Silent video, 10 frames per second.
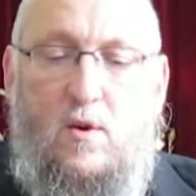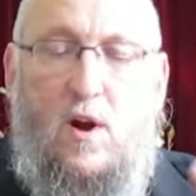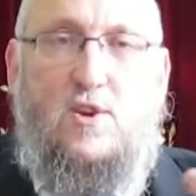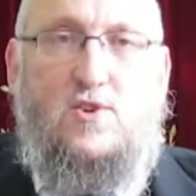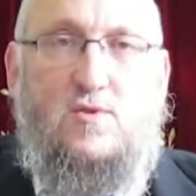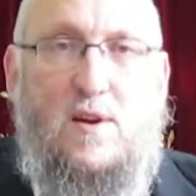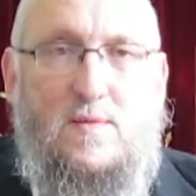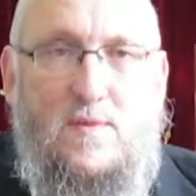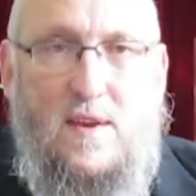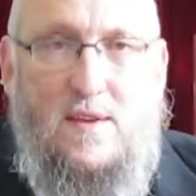orchestra
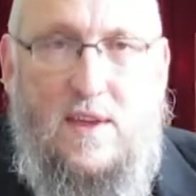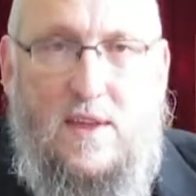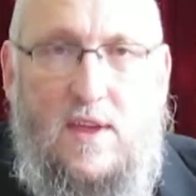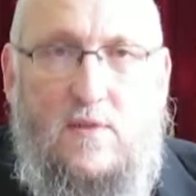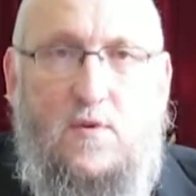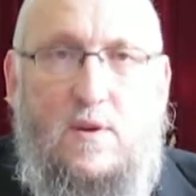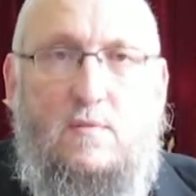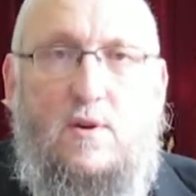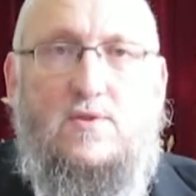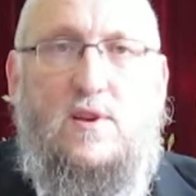that therefore
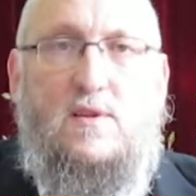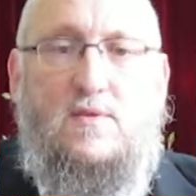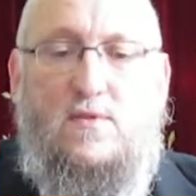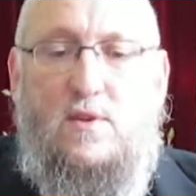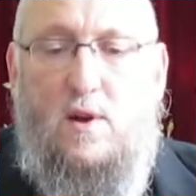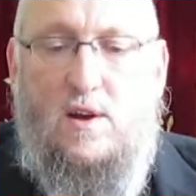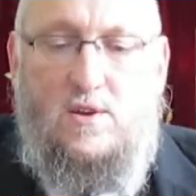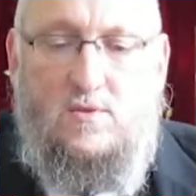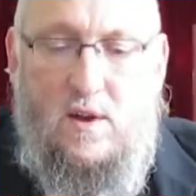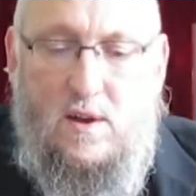emerges as an
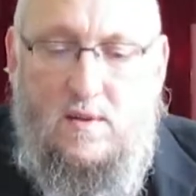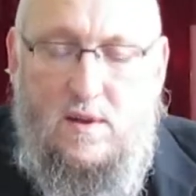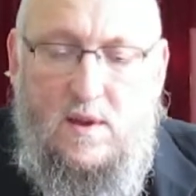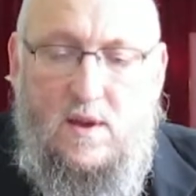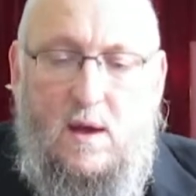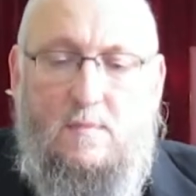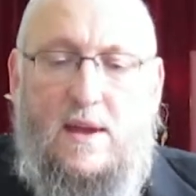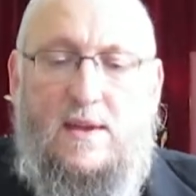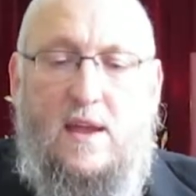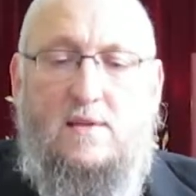orchestra, a
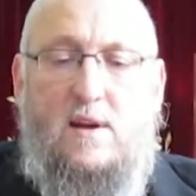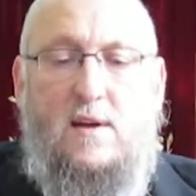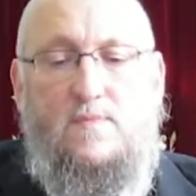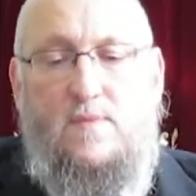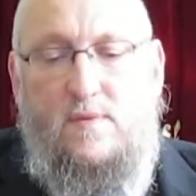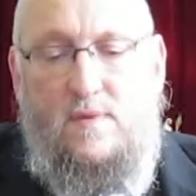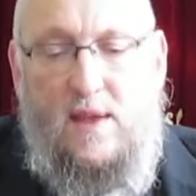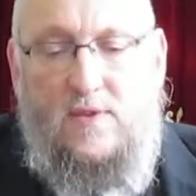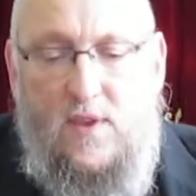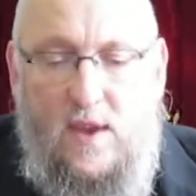makela,
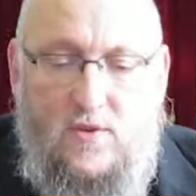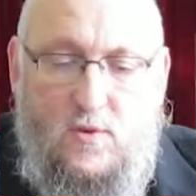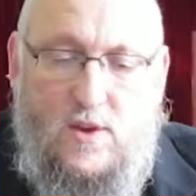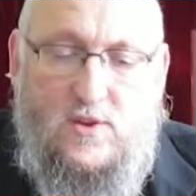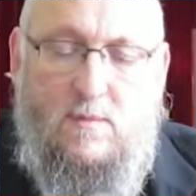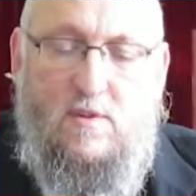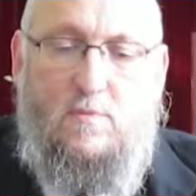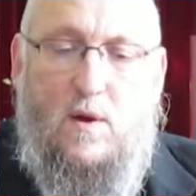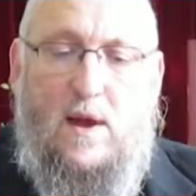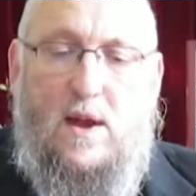that sings to Hashem
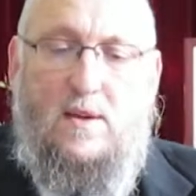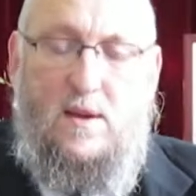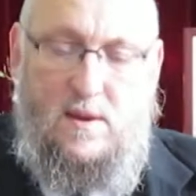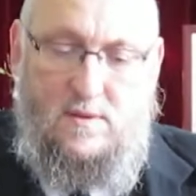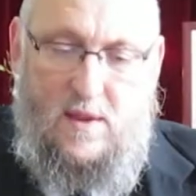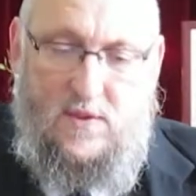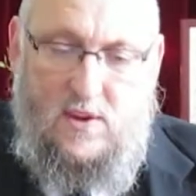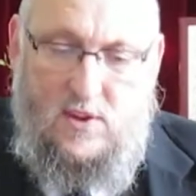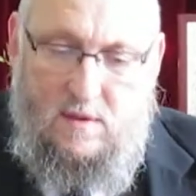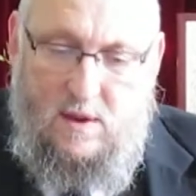Yisbarach, that
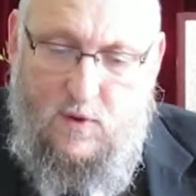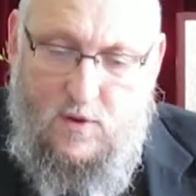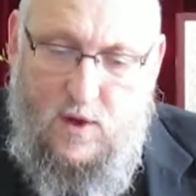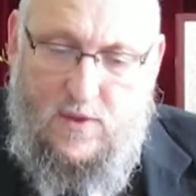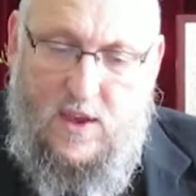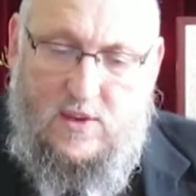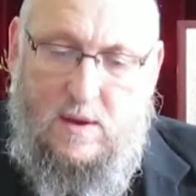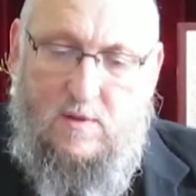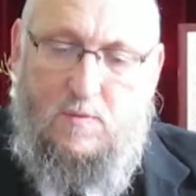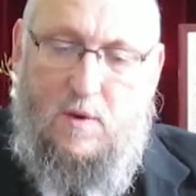says Shevach Vodot
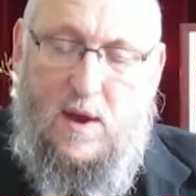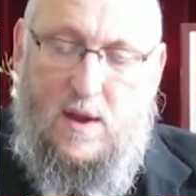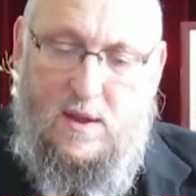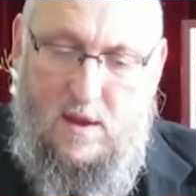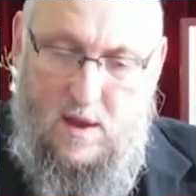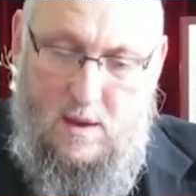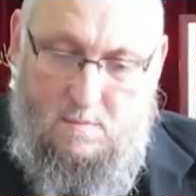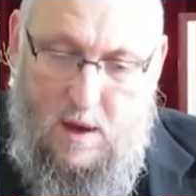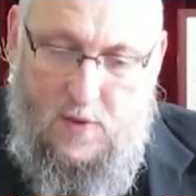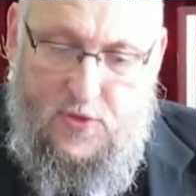Hashem Yisbarach,
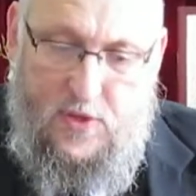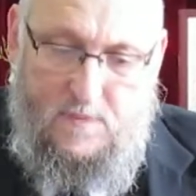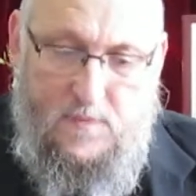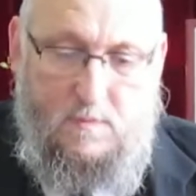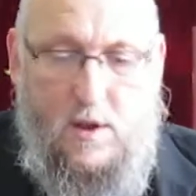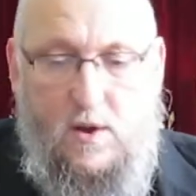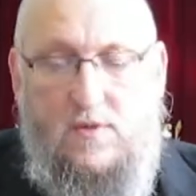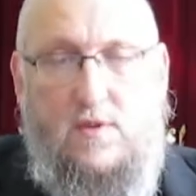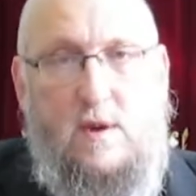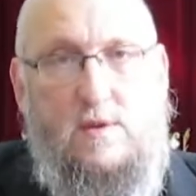both
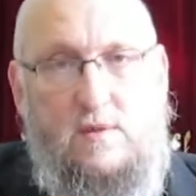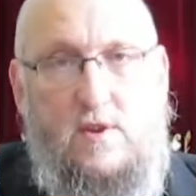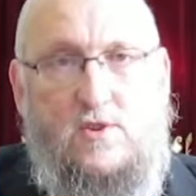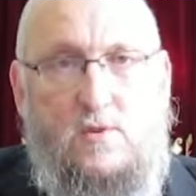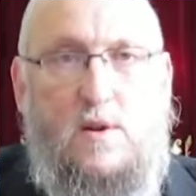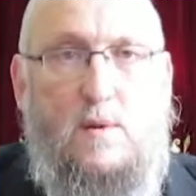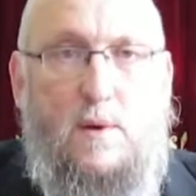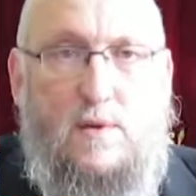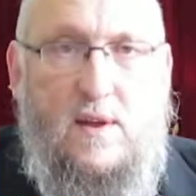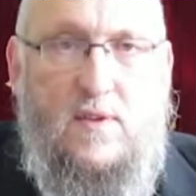because of their individual
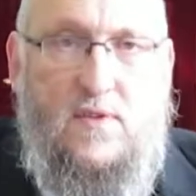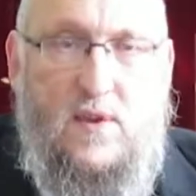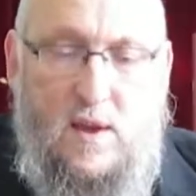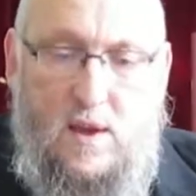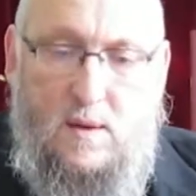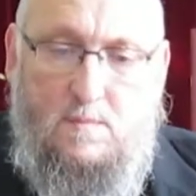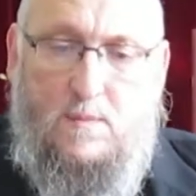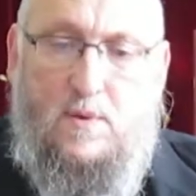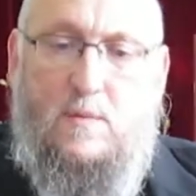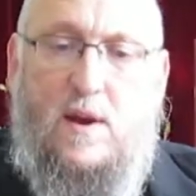components,
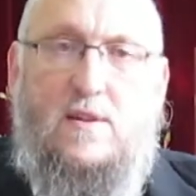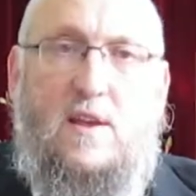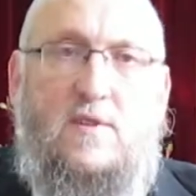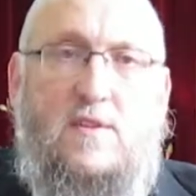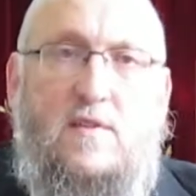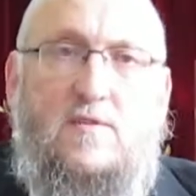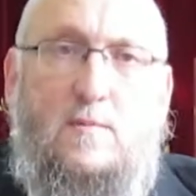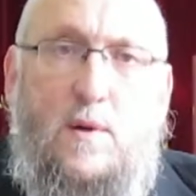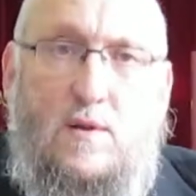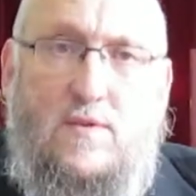but primarily because the individual
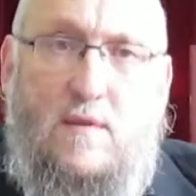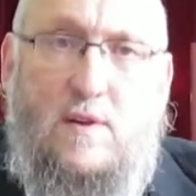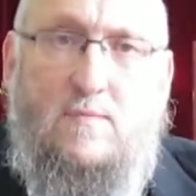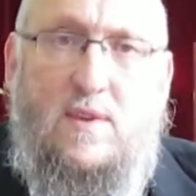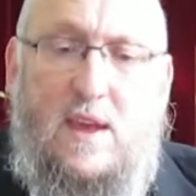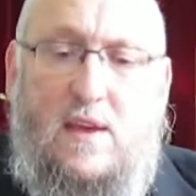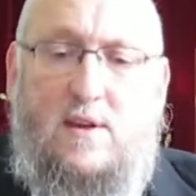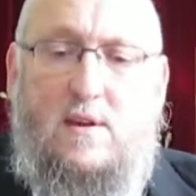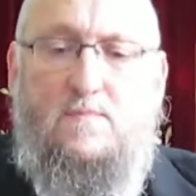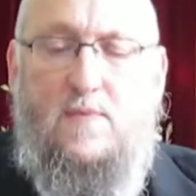components have come
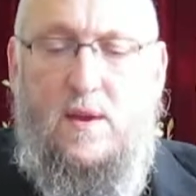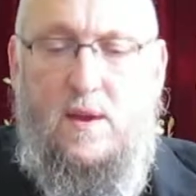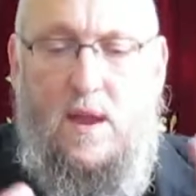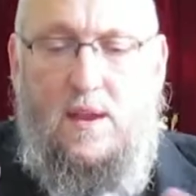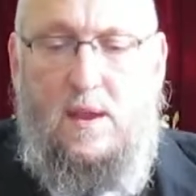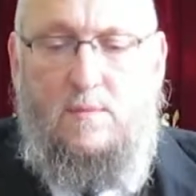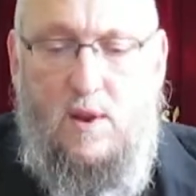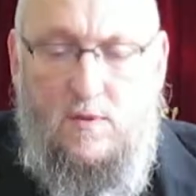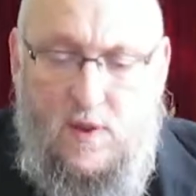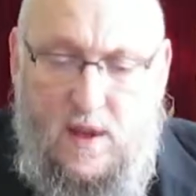together in a
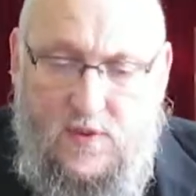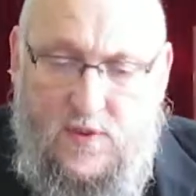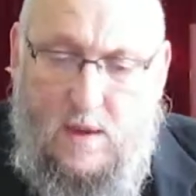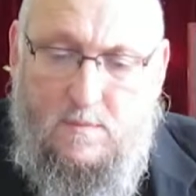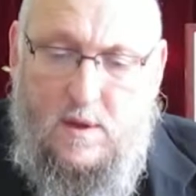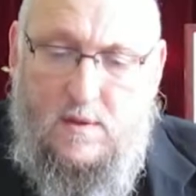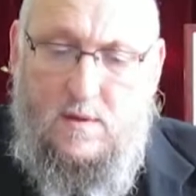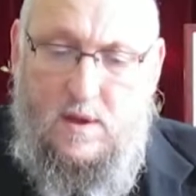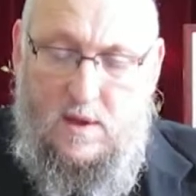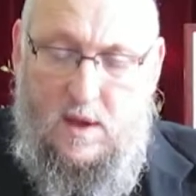beautiful
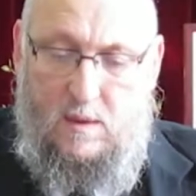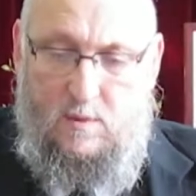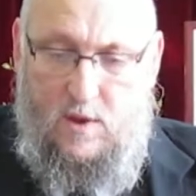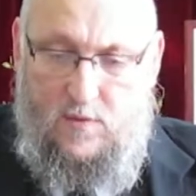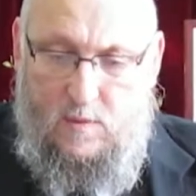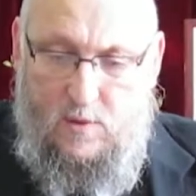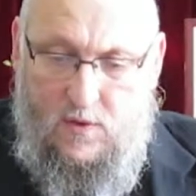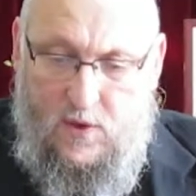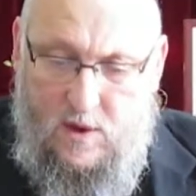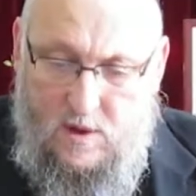ensemble, in a beautiful
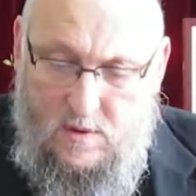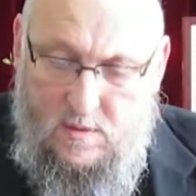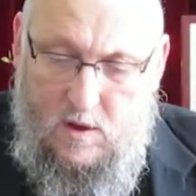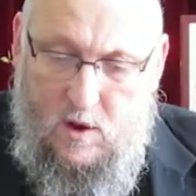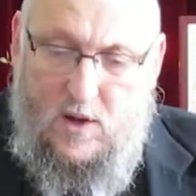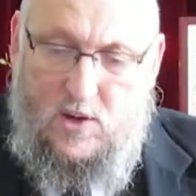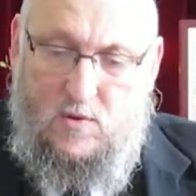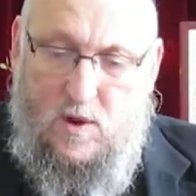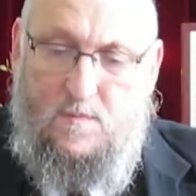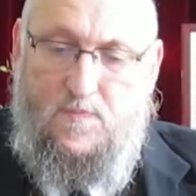musical
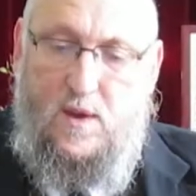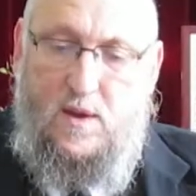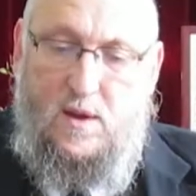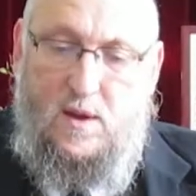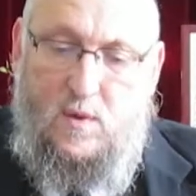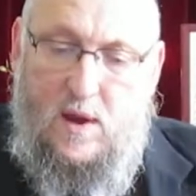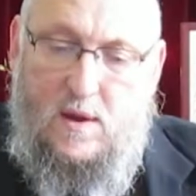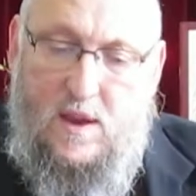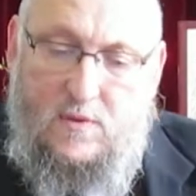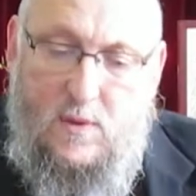orchestra,
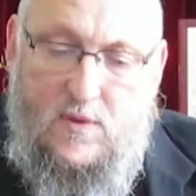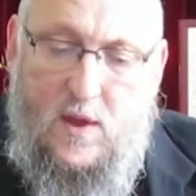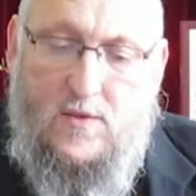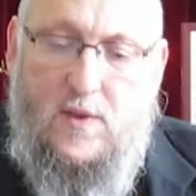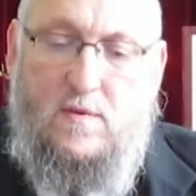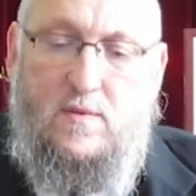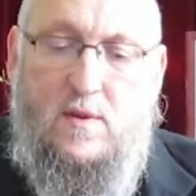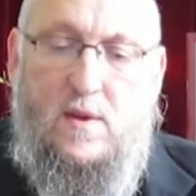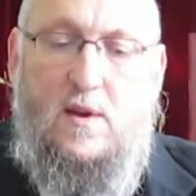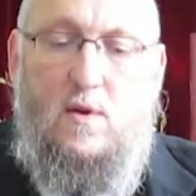where as a result of
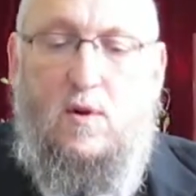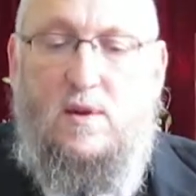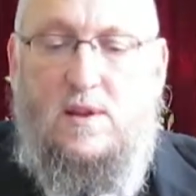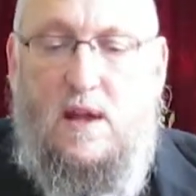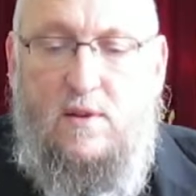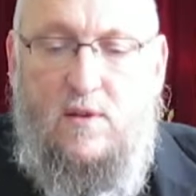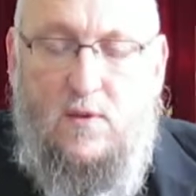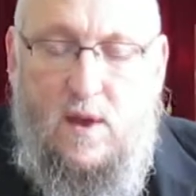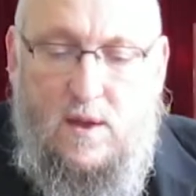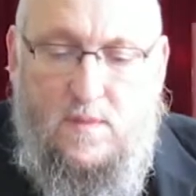all the Klal
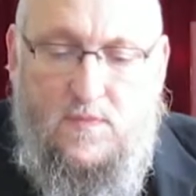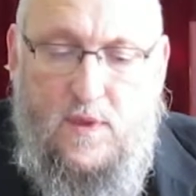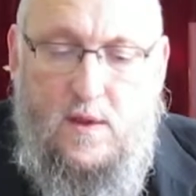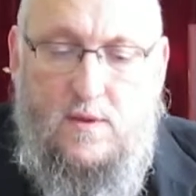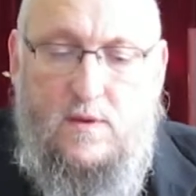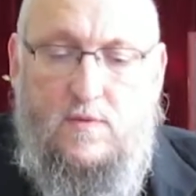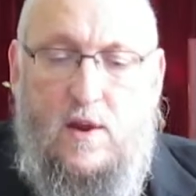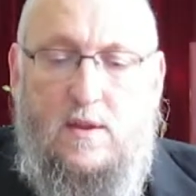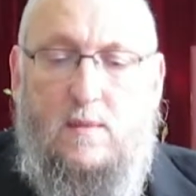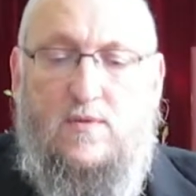Yisrael
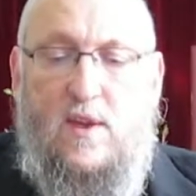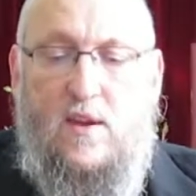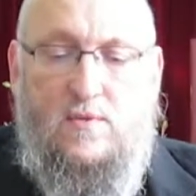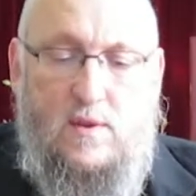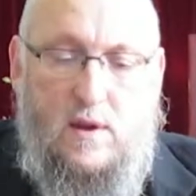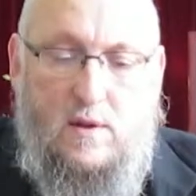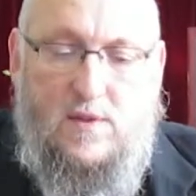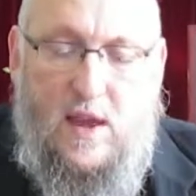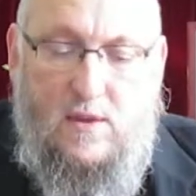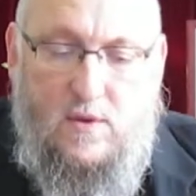devoting themselves with their own
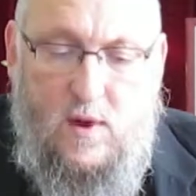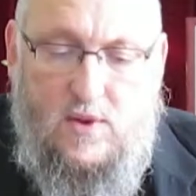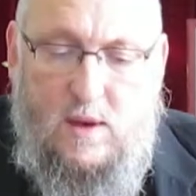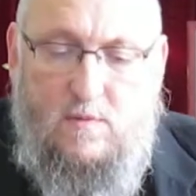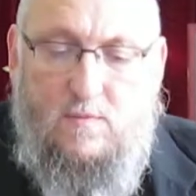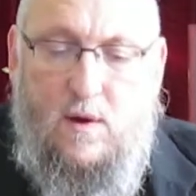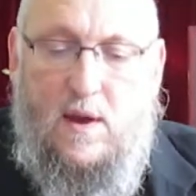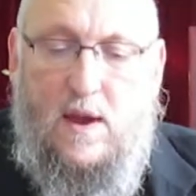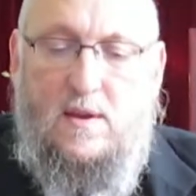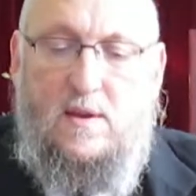talents to Hashem
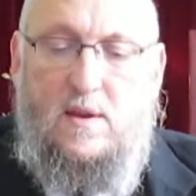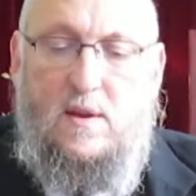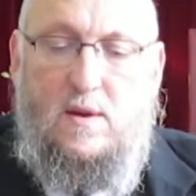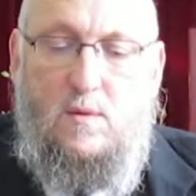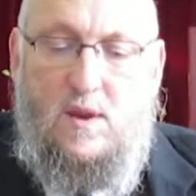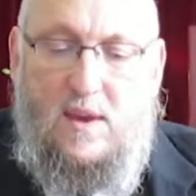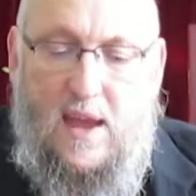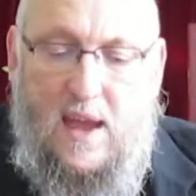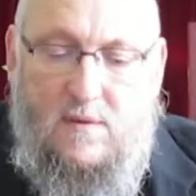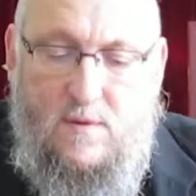Yisbarach, we can
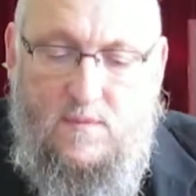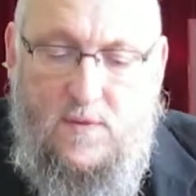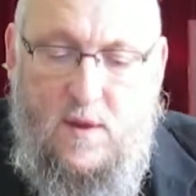have